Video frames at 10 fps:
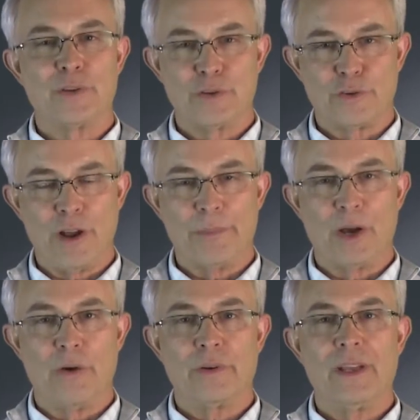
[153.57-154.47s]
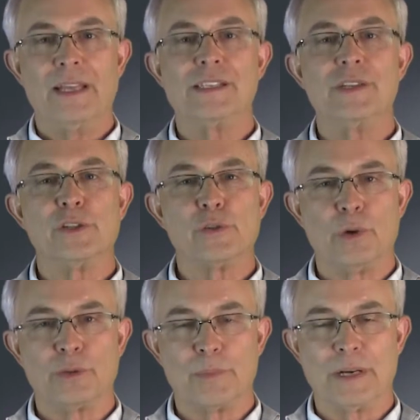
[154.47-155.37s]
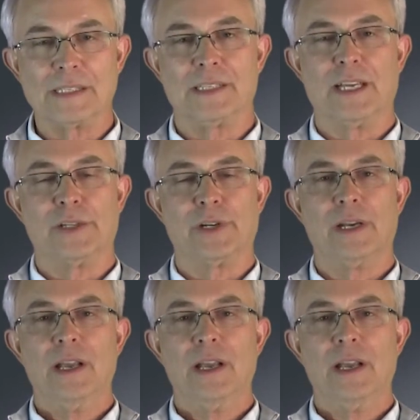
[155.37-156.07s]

or the drape coat is in the shoulder presentation.